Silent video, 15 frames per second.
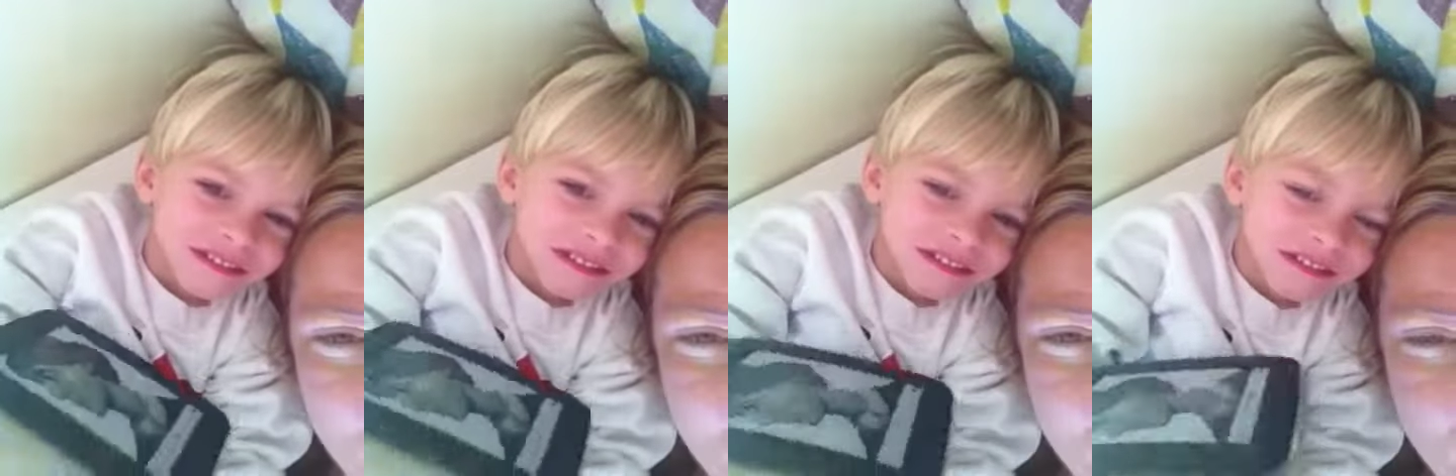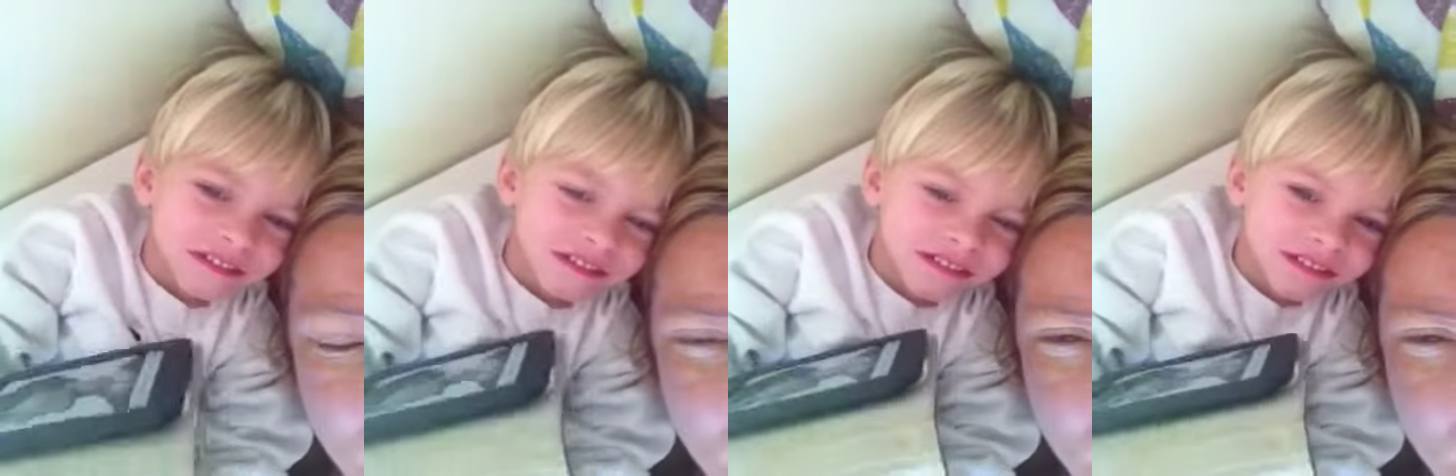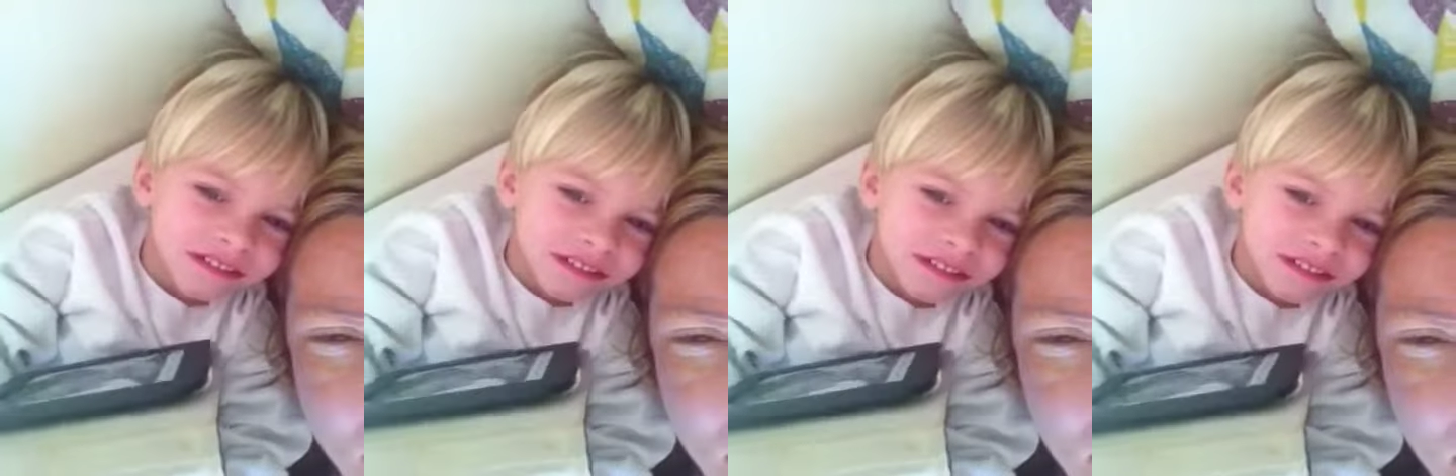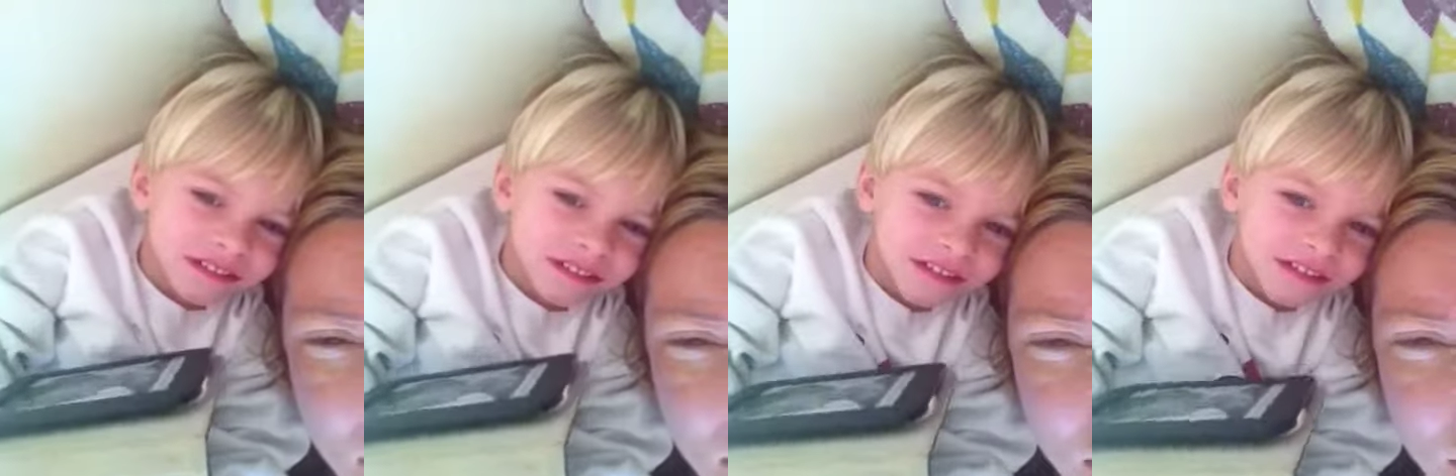Well,
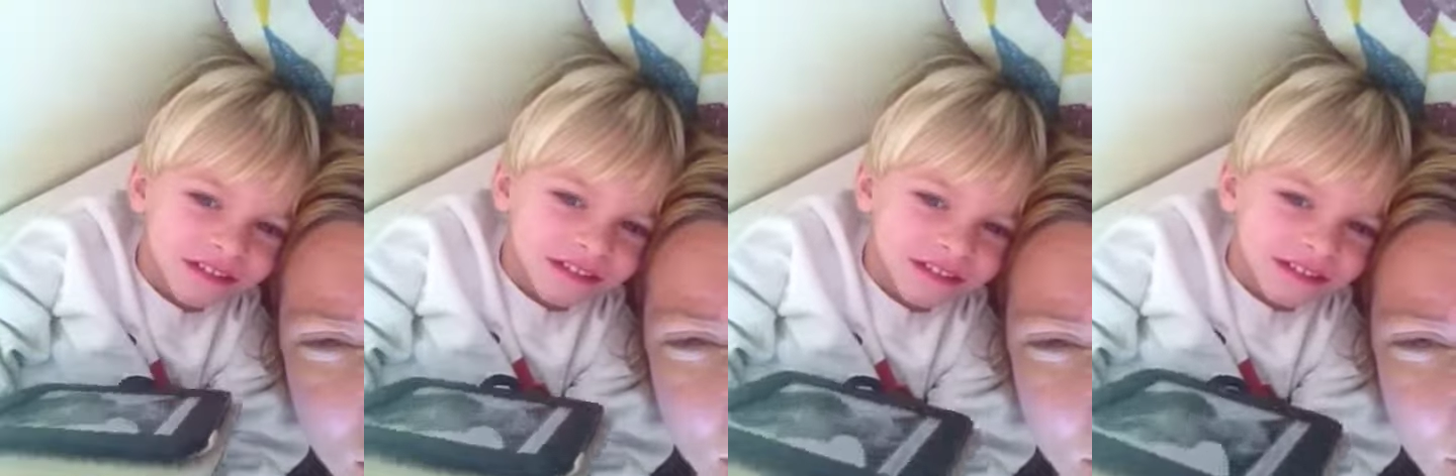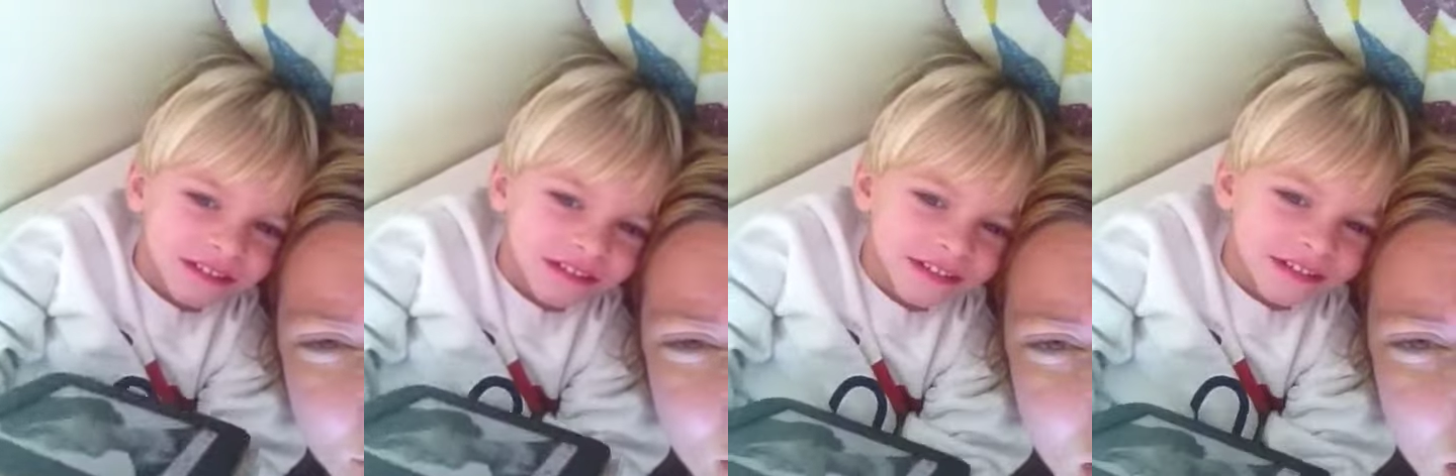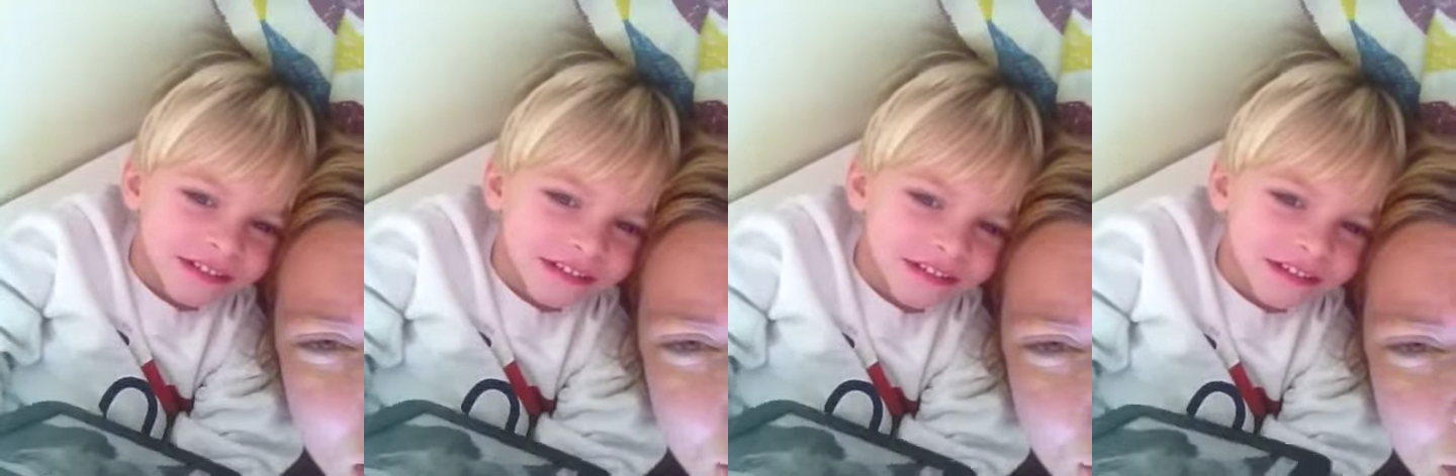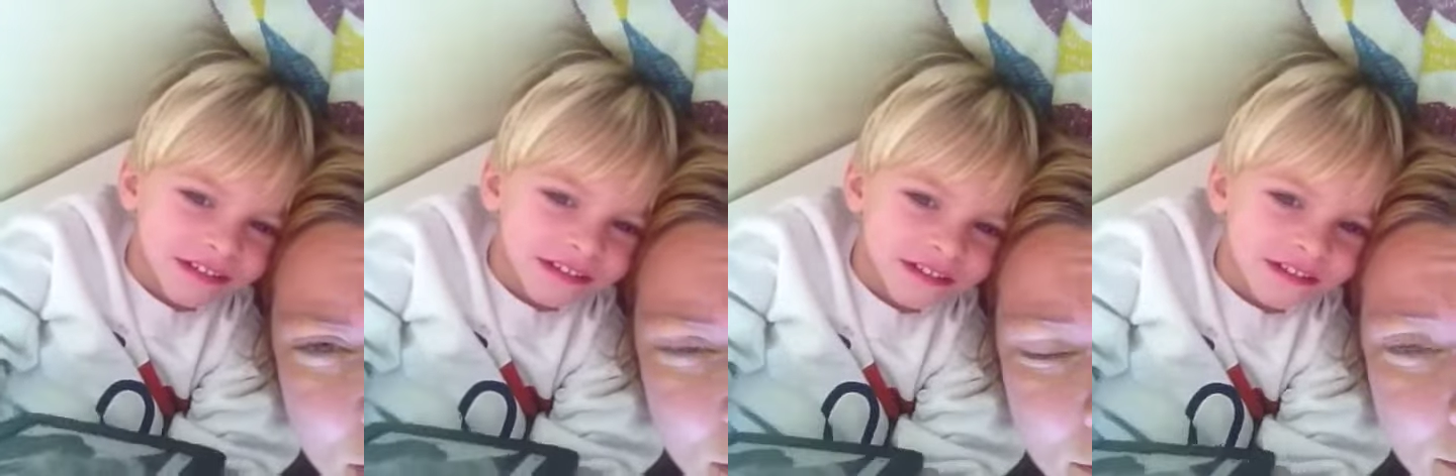hey, is your birthday
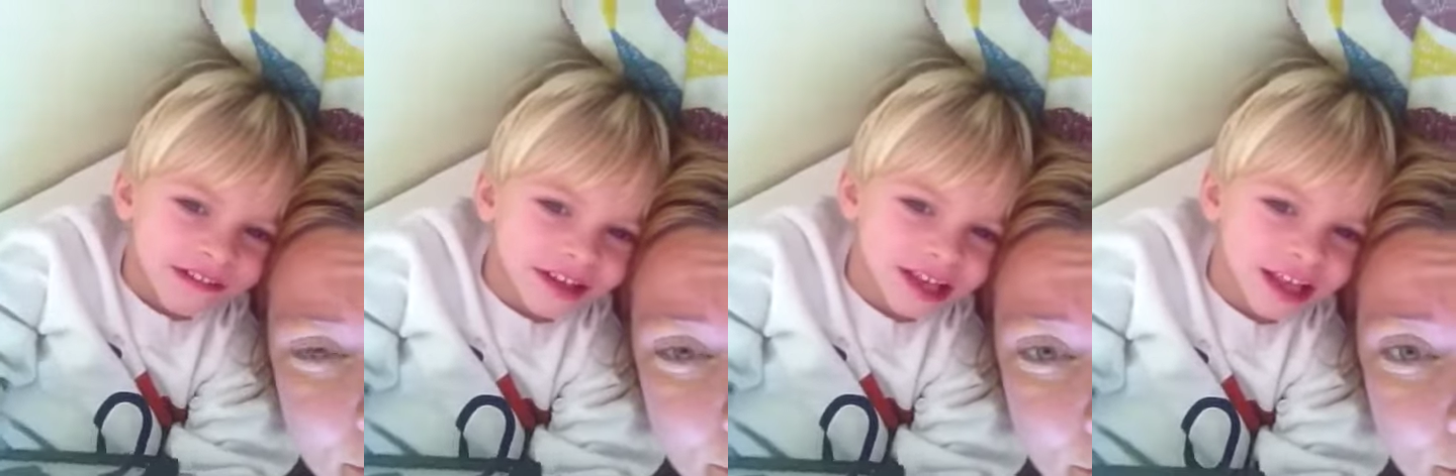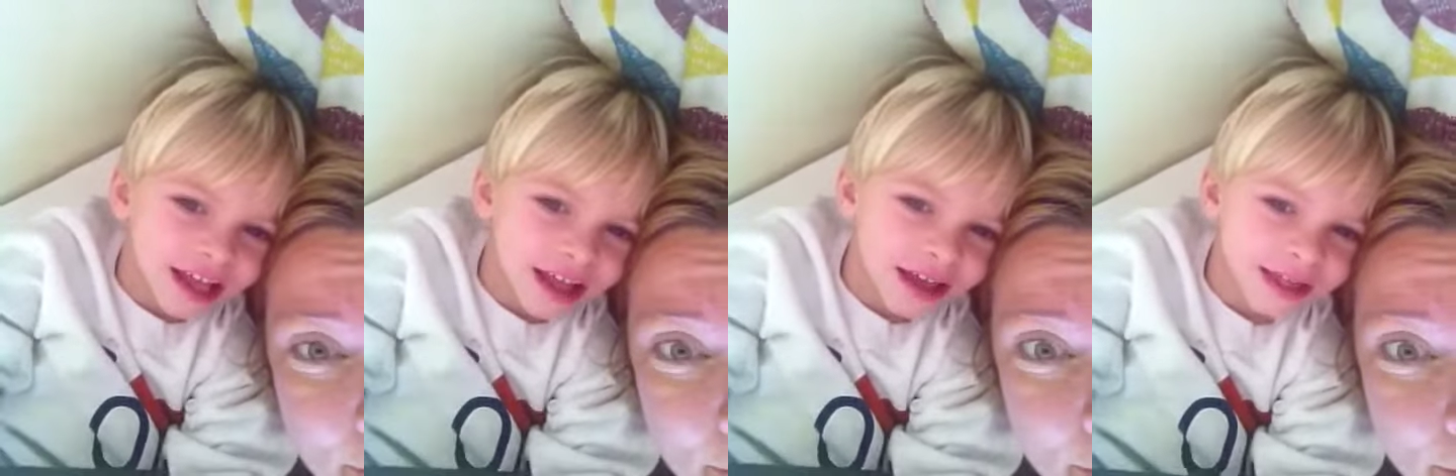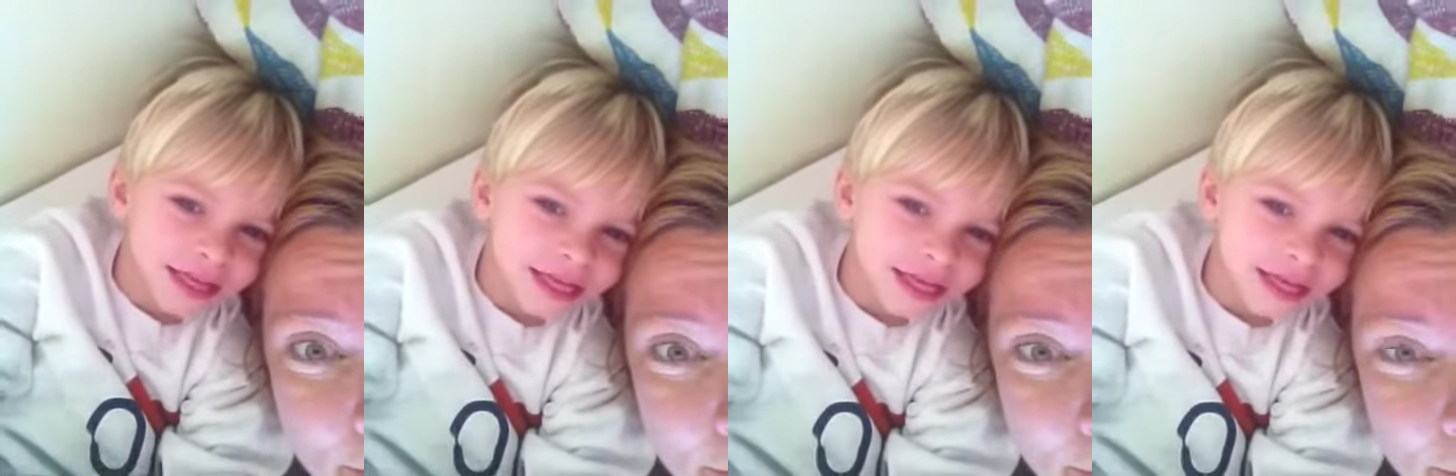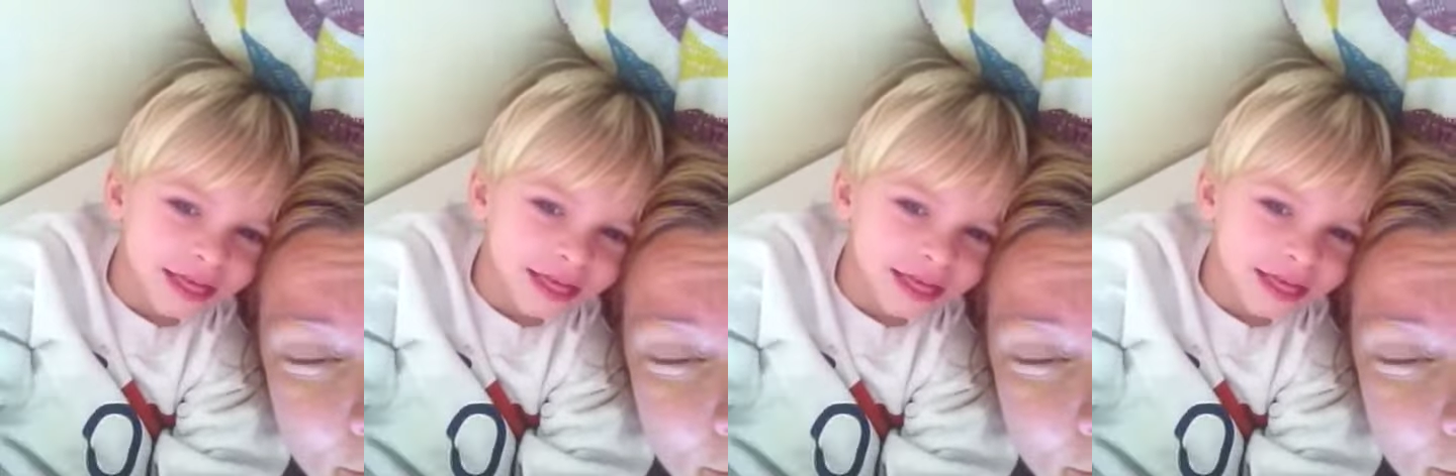coming? Yes.